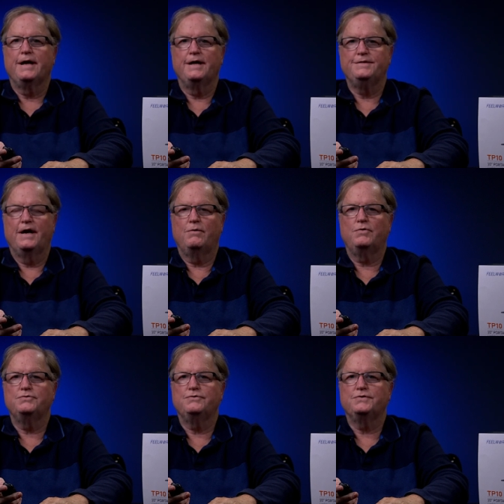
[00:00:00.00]
And now
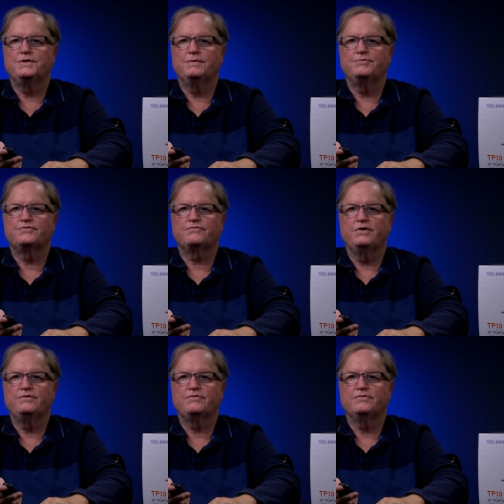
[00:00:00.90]
we'll do a
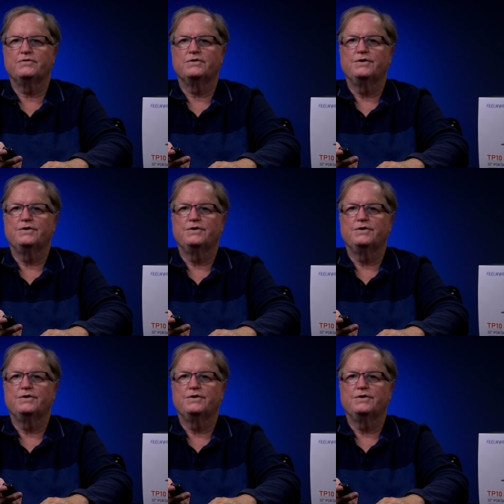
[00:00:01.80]
demonstration.